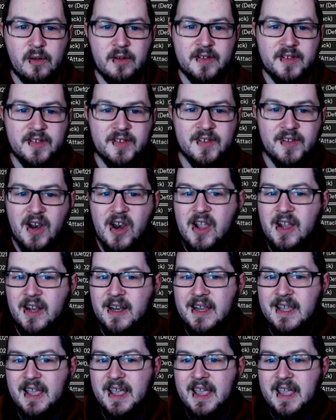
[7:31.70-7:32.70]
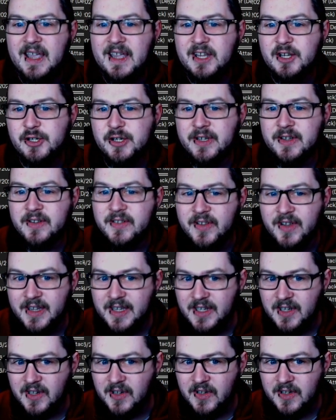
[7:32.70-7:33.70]
slightly aging
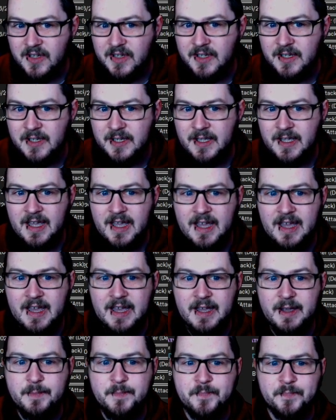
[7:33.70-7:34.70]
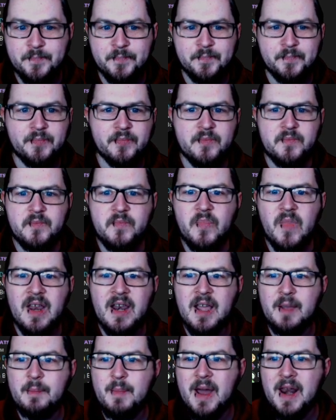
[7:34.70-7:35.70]
side.
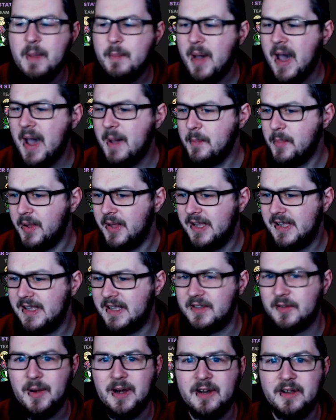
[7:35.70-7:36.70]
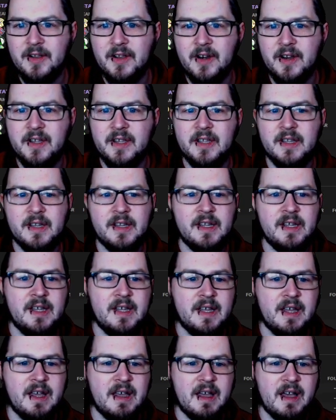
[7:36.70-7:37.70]
Like Mate Pap is a player that
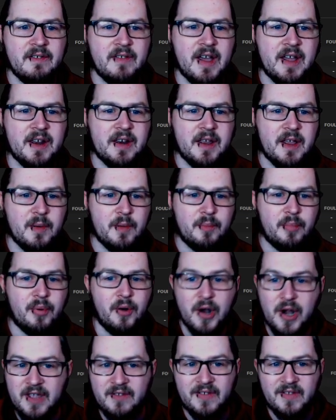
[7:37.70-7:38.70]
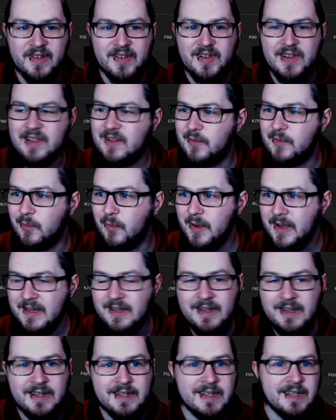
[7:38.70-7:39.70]
I've had previously as
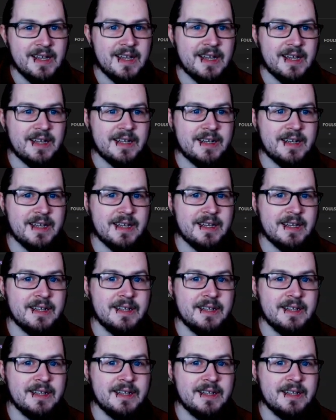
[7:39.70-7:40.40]
well. And